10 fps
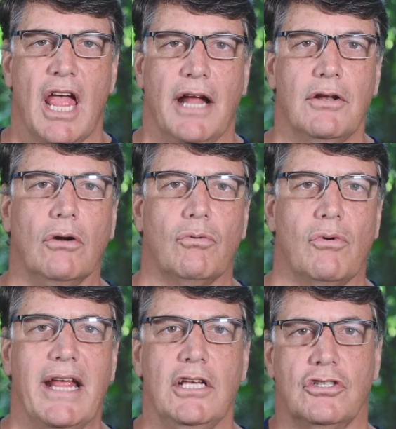And not
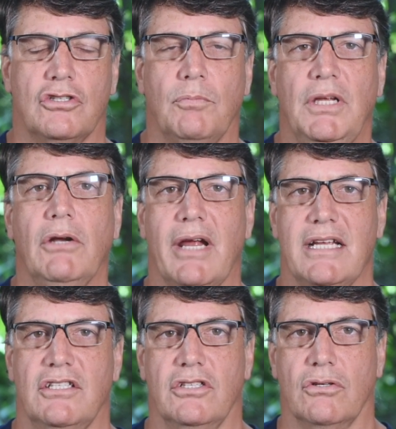raised to be
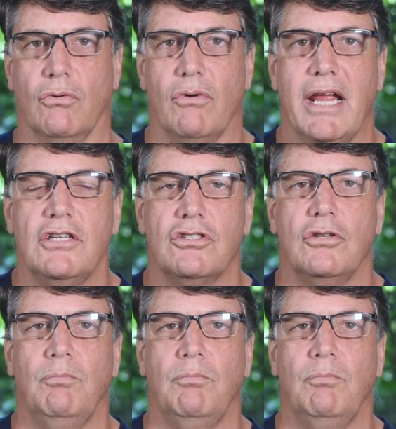racist or raised